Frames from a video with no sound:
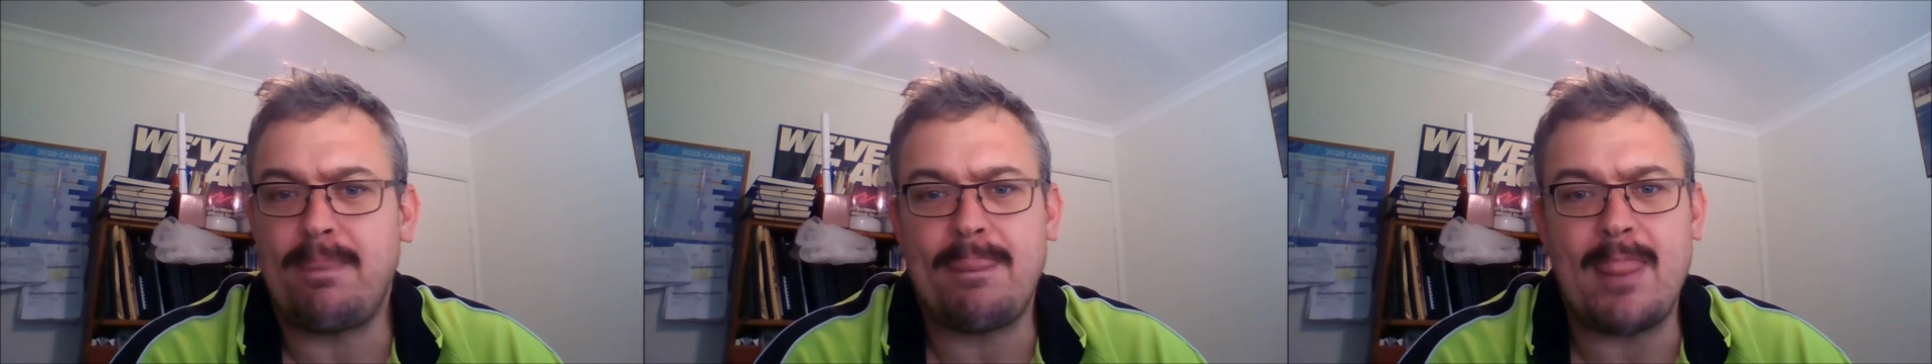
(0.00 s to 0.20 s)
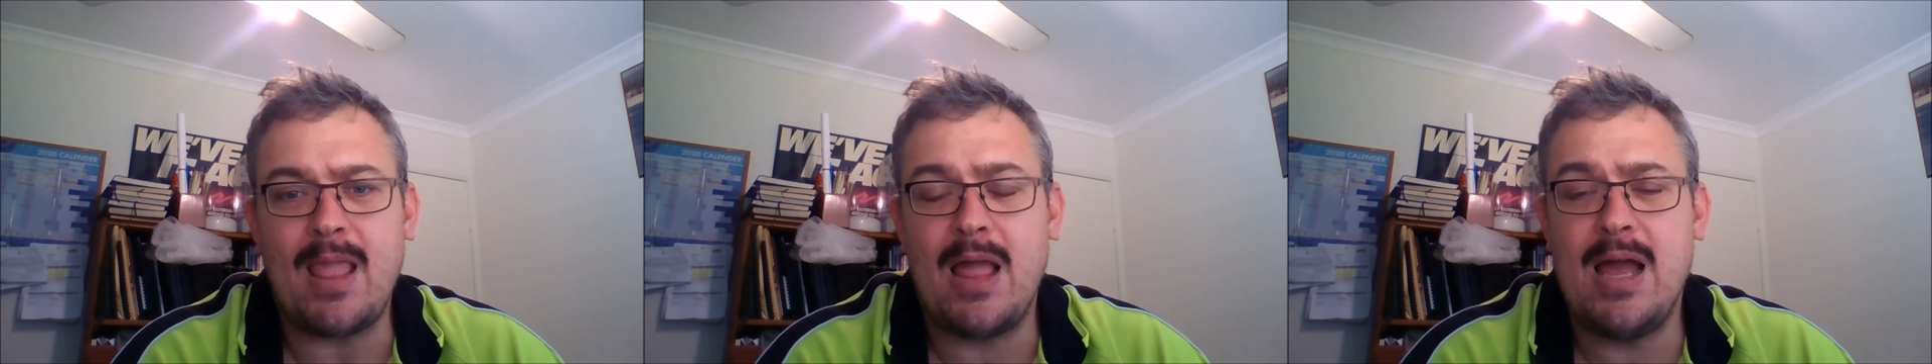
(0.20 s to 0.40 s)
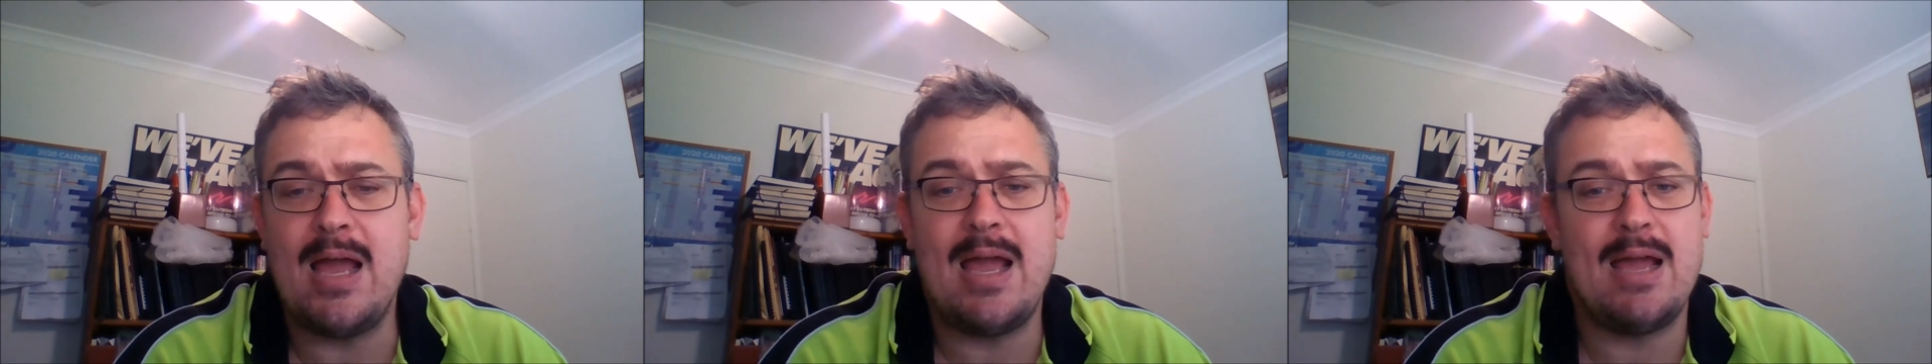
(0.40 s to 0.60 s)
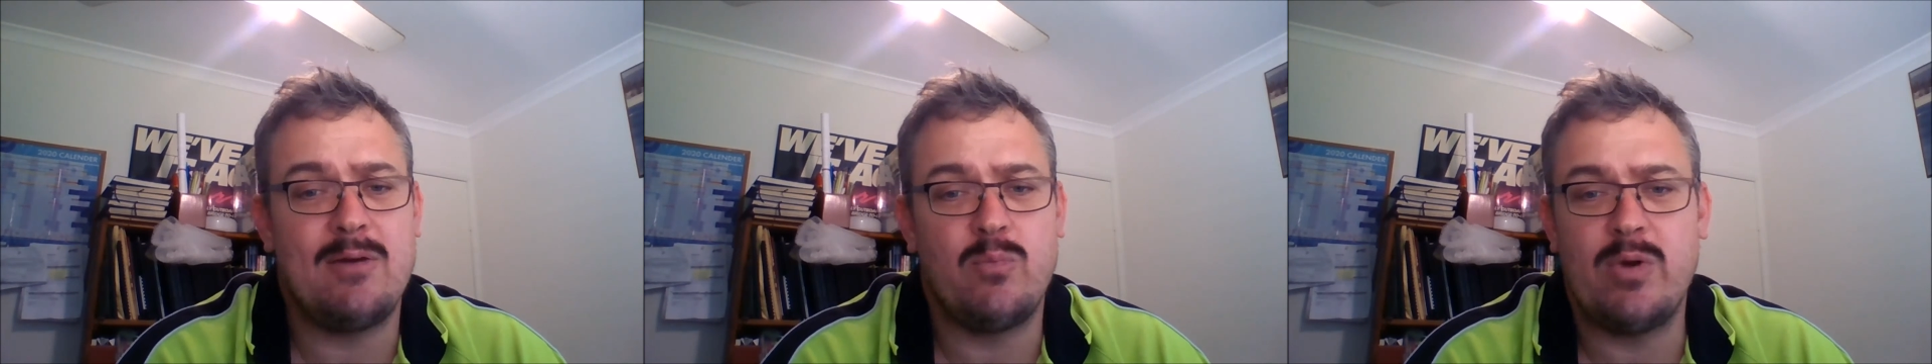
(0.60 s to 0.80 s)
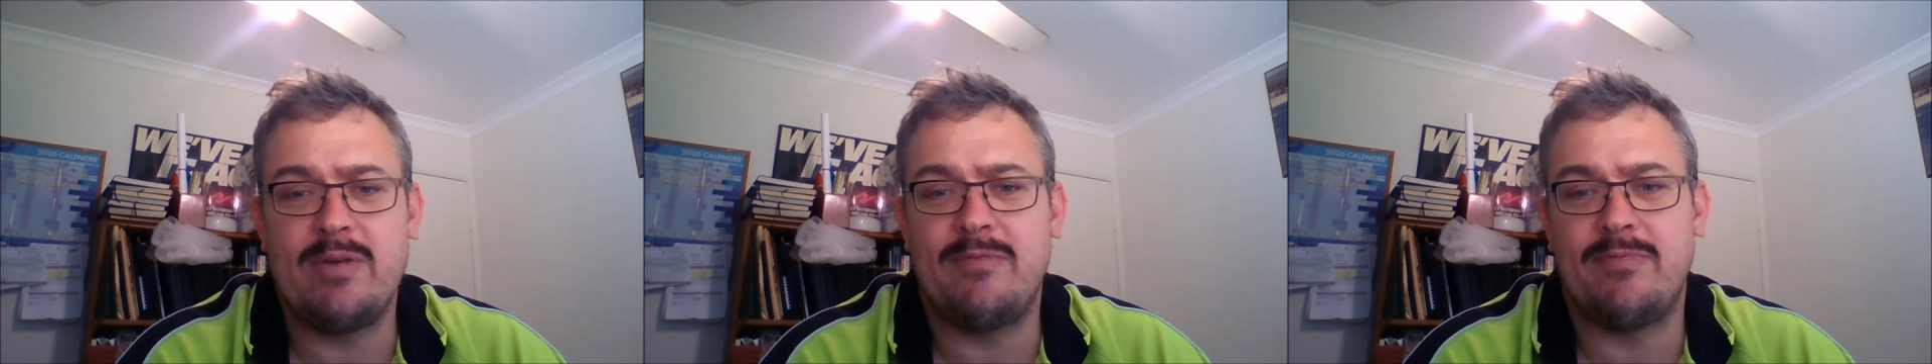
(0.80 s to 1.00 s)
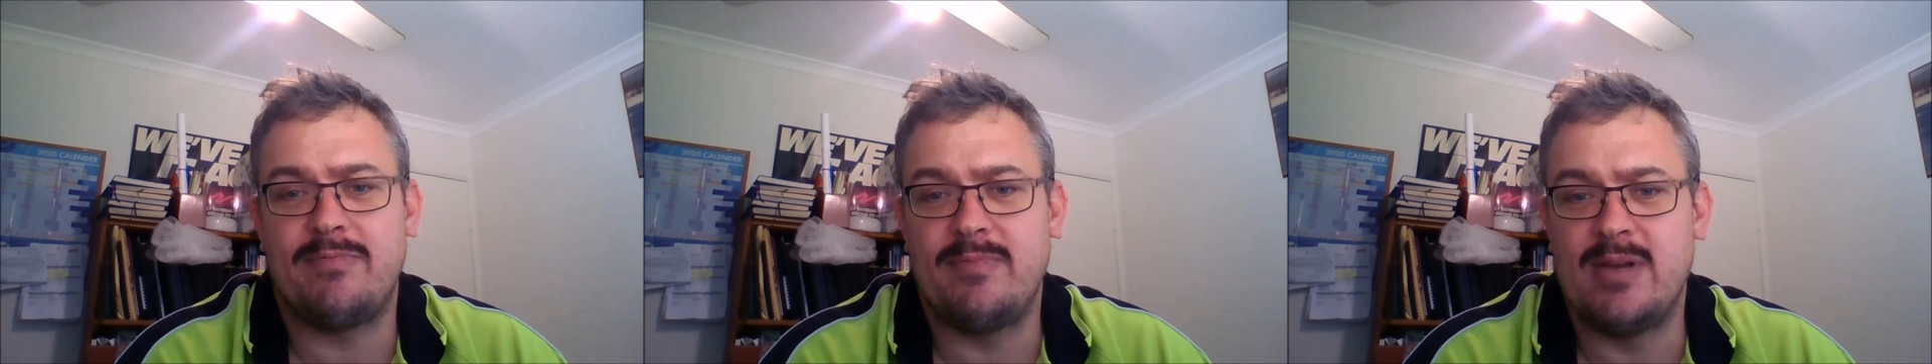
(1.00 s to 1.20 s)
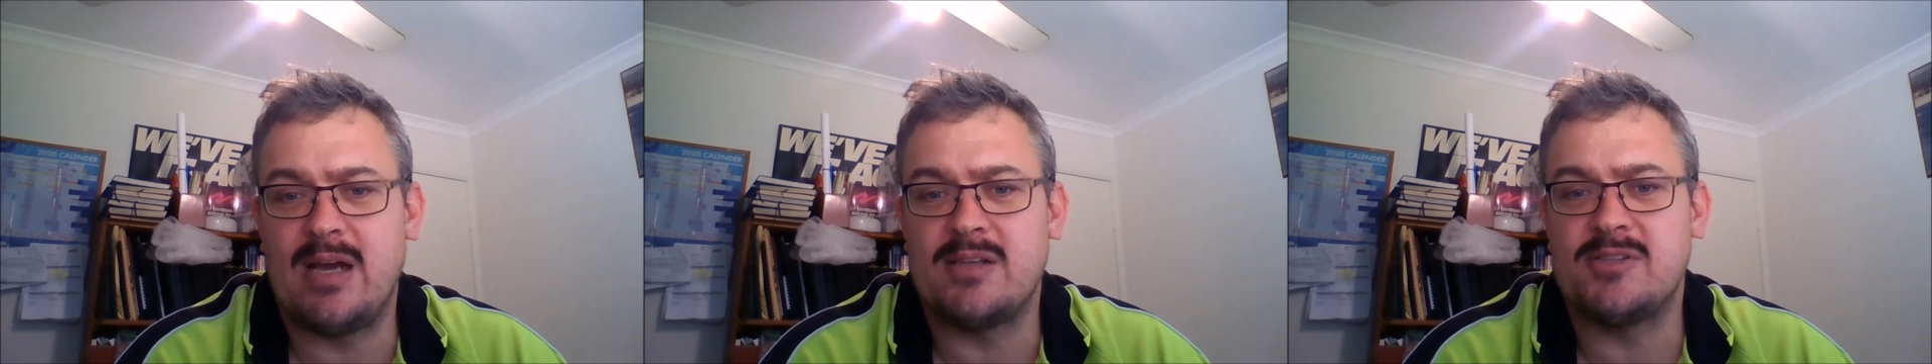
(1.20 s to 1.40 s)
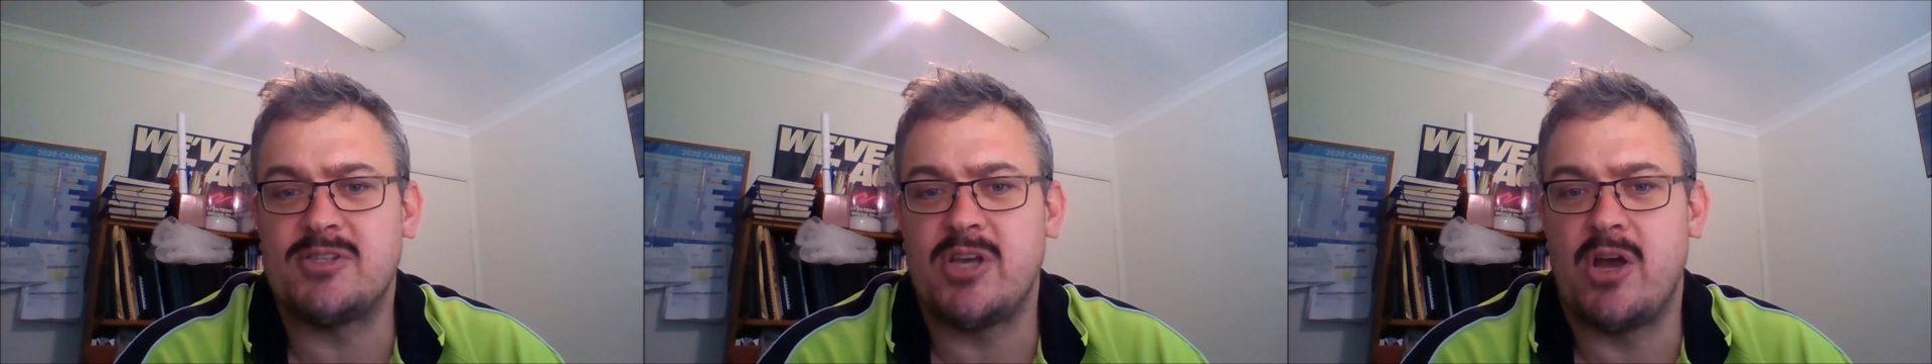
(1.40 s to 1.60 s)
and we've
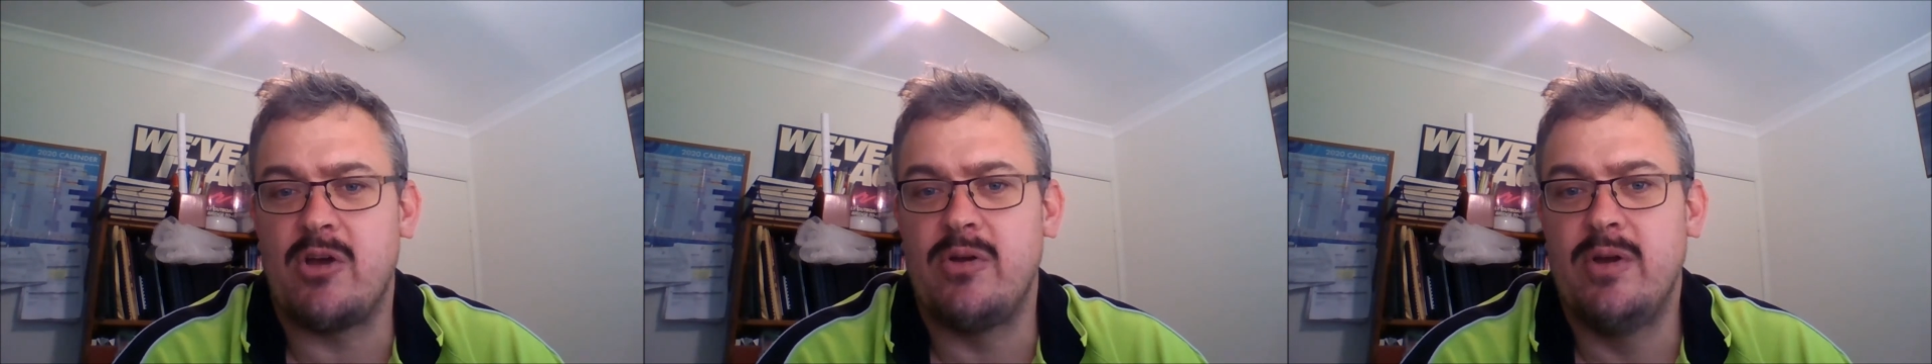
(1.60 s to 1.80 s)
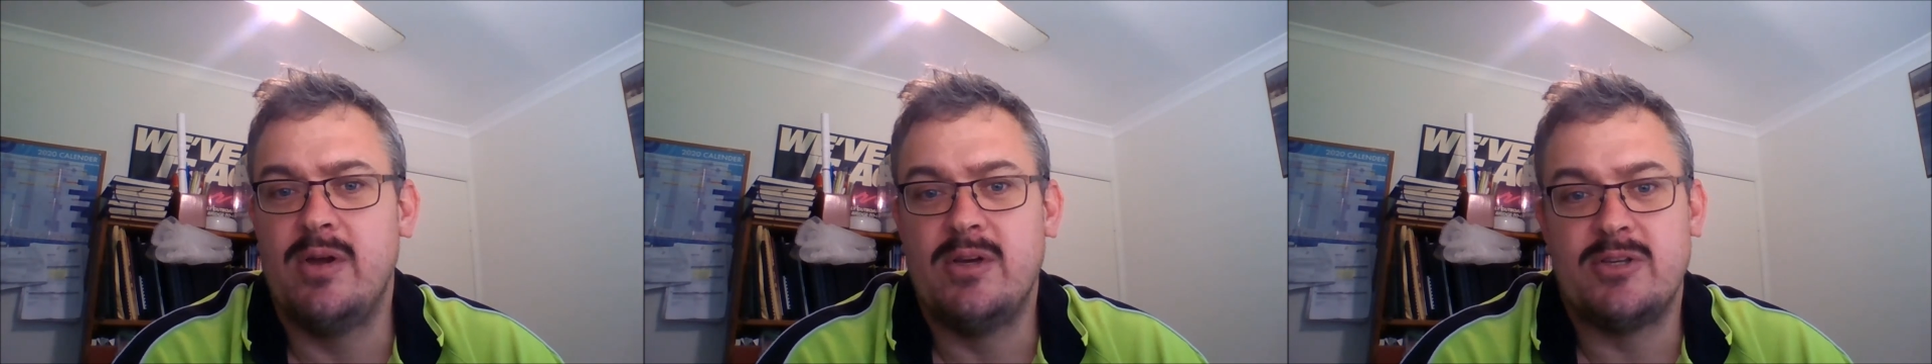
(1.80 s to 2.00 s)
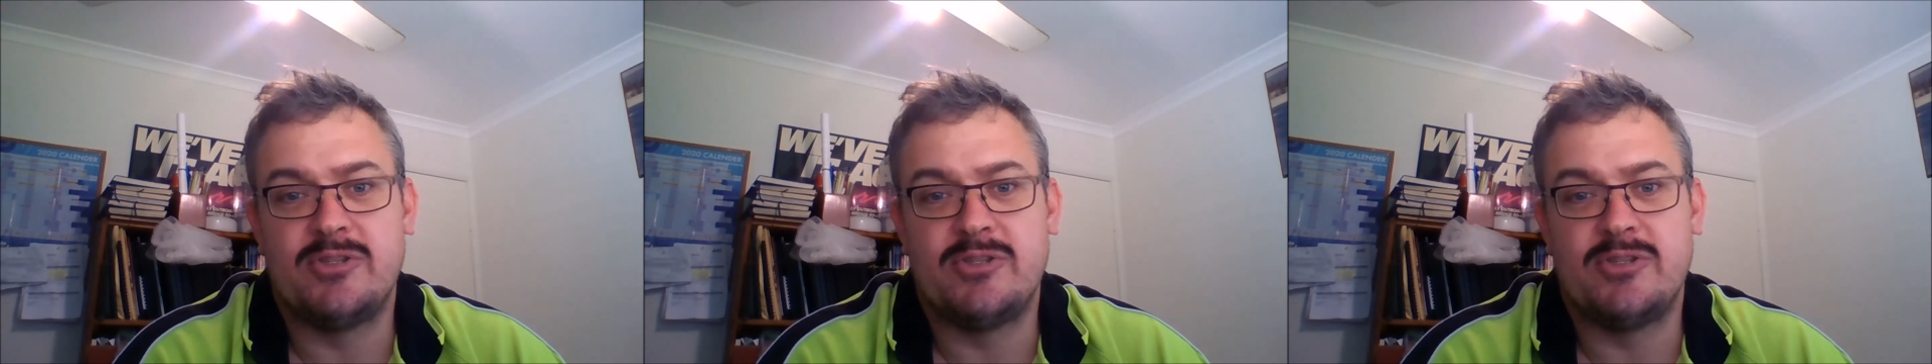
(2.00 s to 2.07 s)
done so